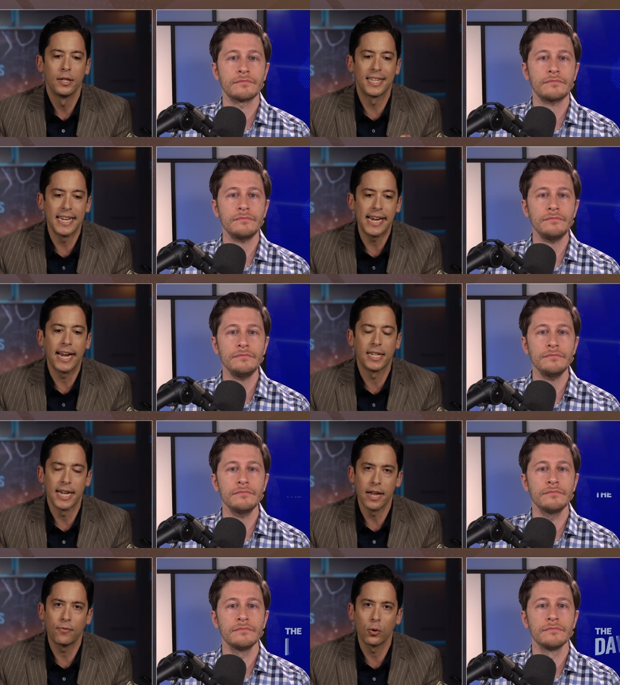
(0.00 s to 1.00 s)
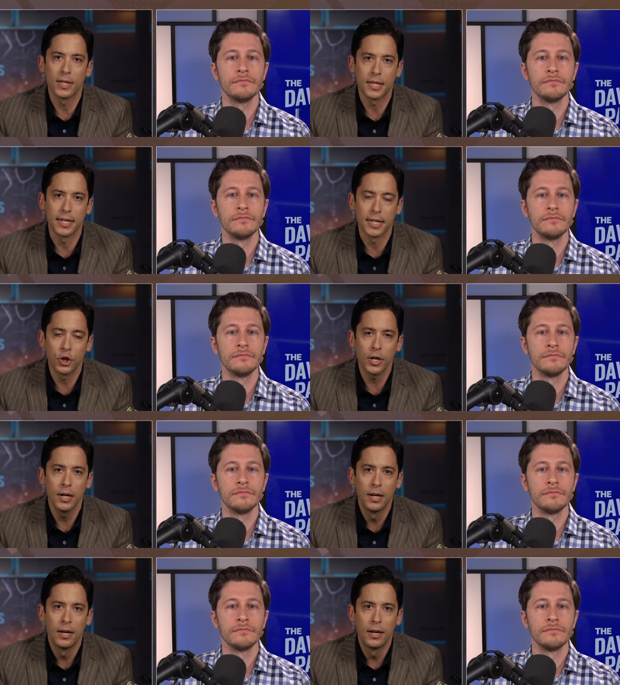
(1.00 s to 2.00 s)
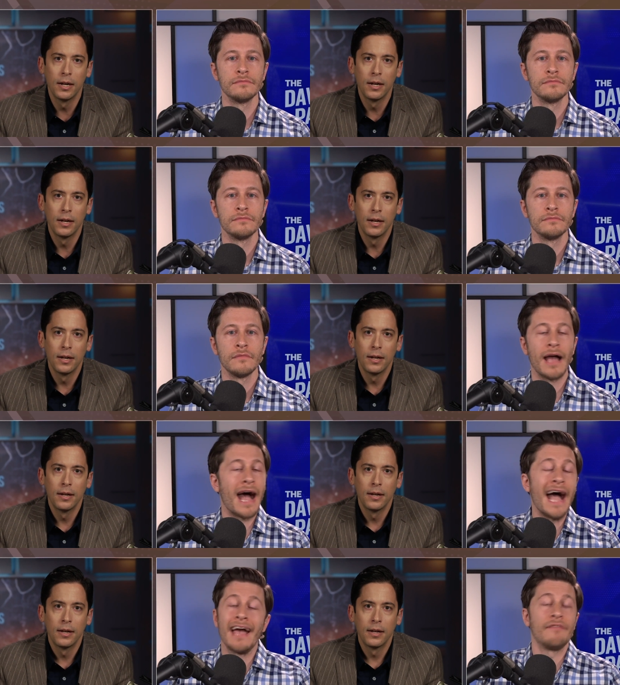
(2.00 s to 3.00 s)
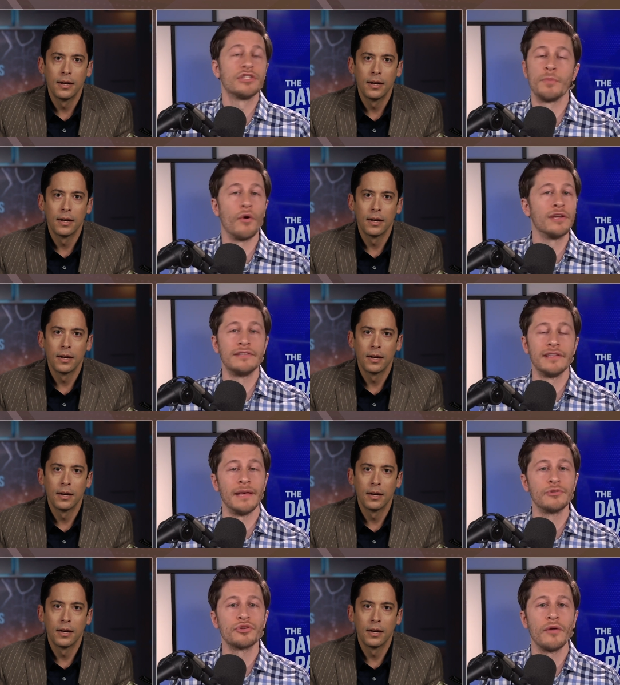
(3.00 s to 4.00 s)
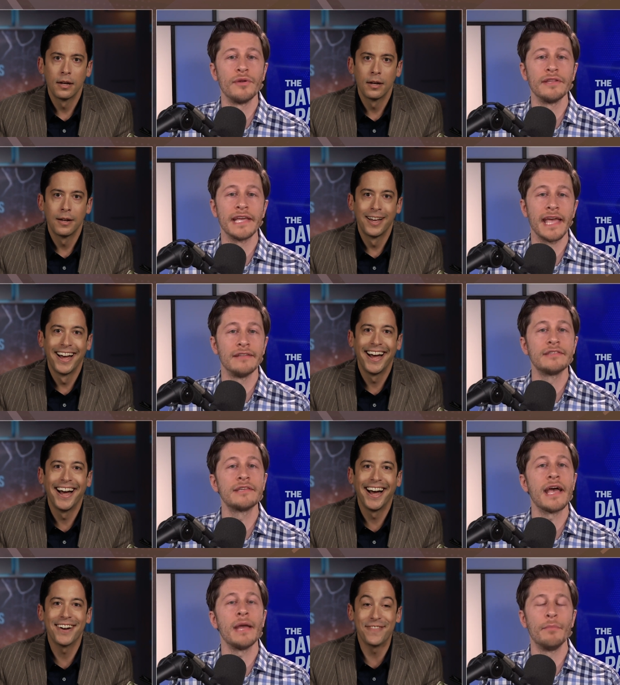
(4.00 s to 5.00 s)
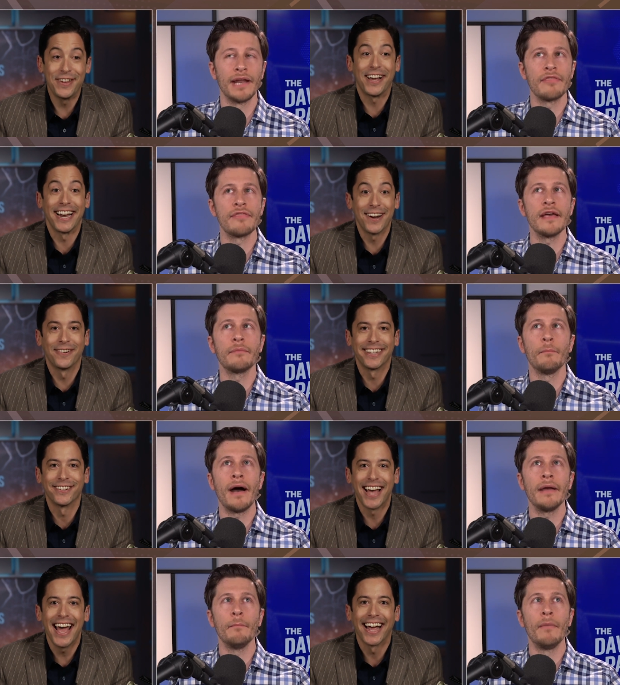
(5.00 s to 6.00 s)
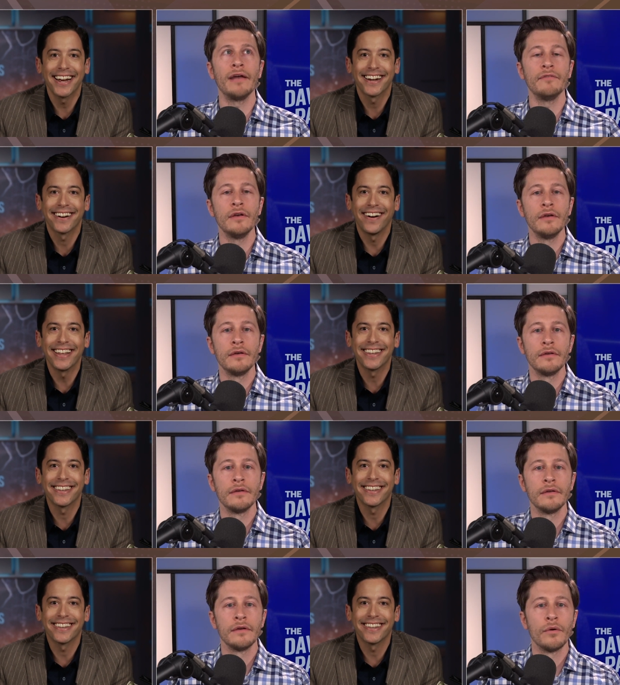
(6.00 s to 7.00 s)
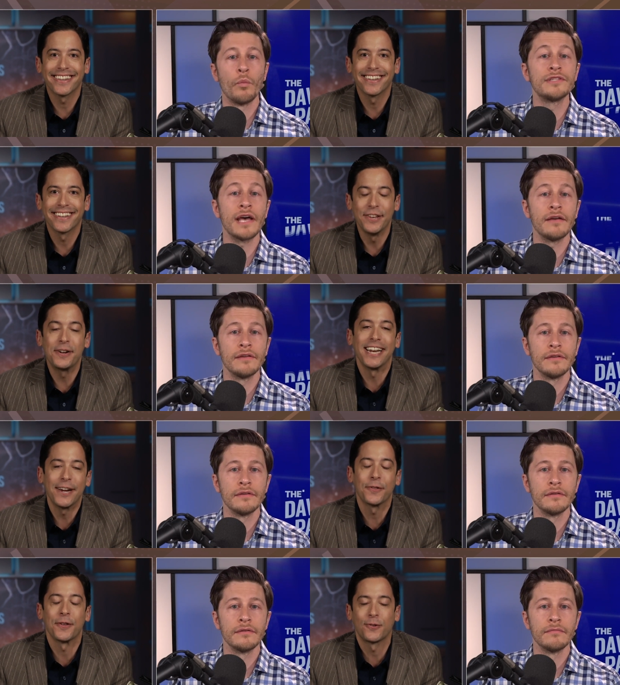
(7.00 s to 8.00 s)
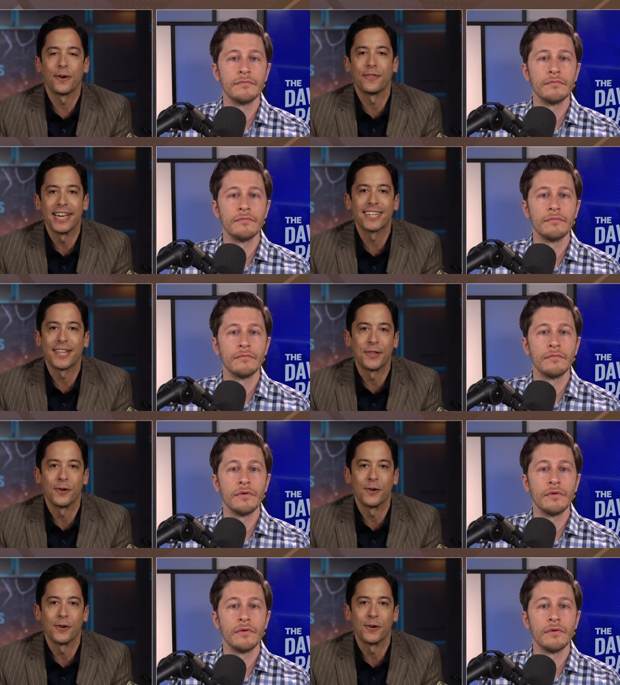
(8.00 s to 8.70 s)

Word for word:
Speaker 1: seeking to influence the decision?
Speaker 2: I haven't spoken to them, so I really can't say. But, you can hear what my, they're saying, my, right?
Speaker 1: What's that? You can hear the sort of things that